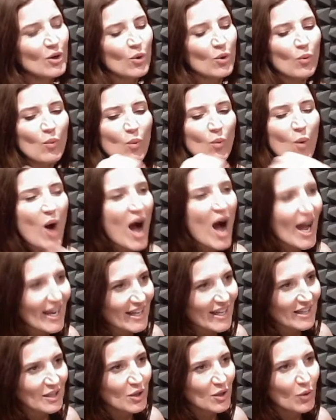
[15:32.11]

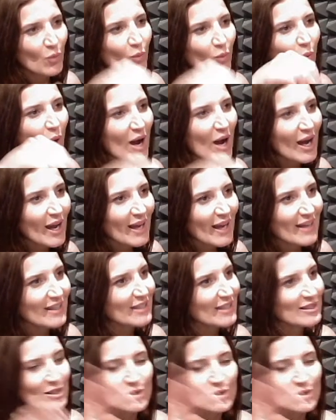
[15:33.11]
Why? Why? It's